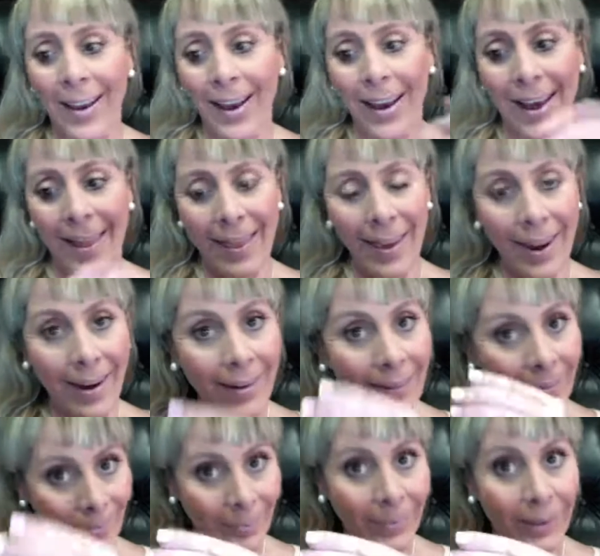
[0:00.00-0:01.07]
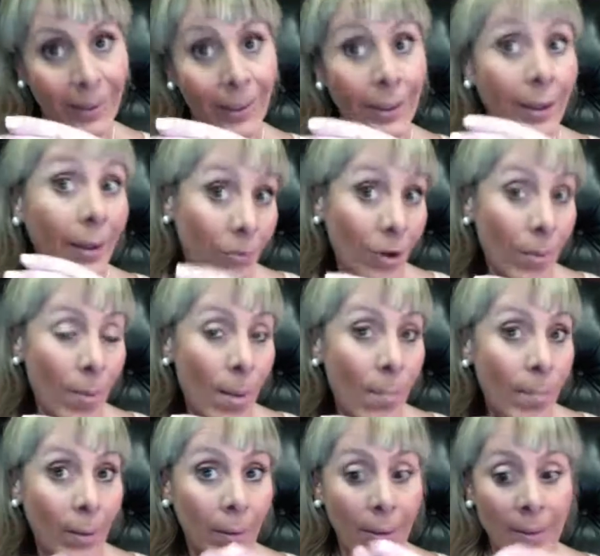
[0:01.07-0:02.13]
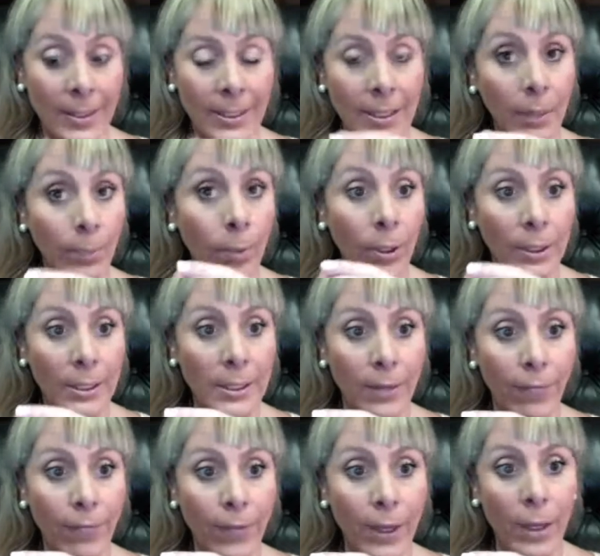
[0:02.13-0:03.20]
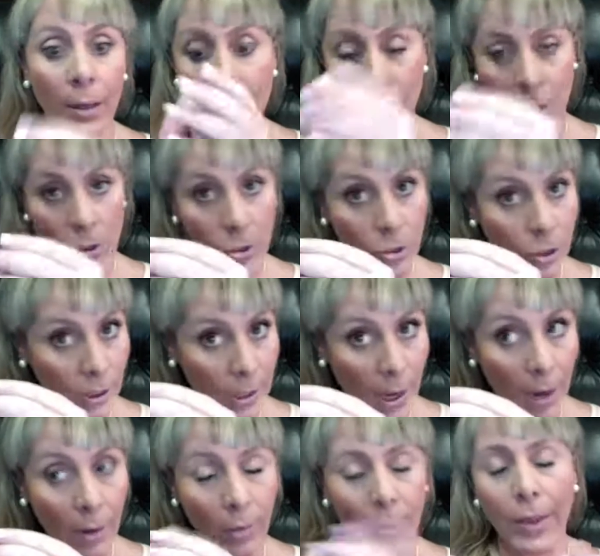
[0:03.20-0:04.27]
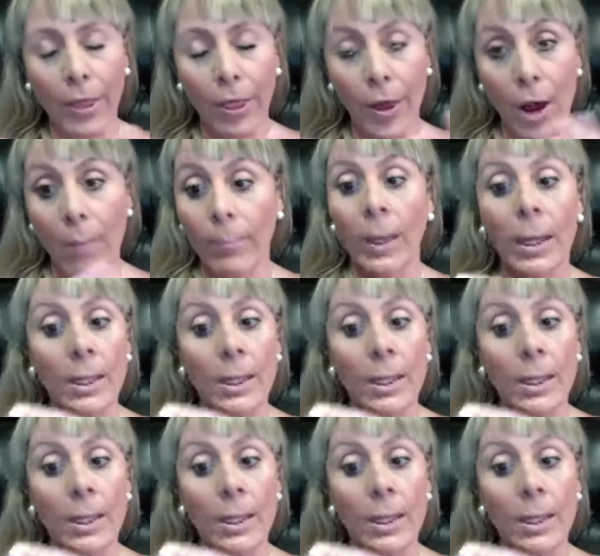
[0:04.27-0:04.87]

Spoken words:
And then remember, the start point is the finger. So you start with the thumb.